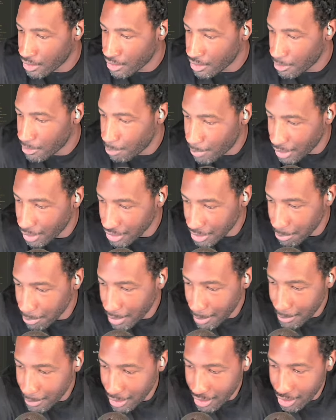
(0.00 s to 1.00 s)
Building
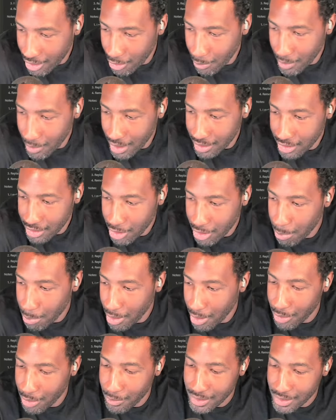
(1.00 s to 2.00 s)
public 01. Yo,
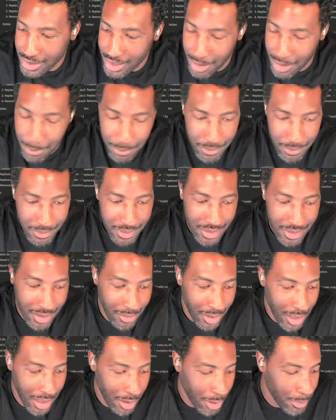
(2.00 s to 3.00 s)
bro, what's up?
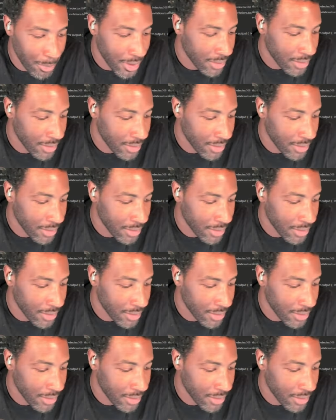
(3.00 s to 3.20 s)
What up, homie?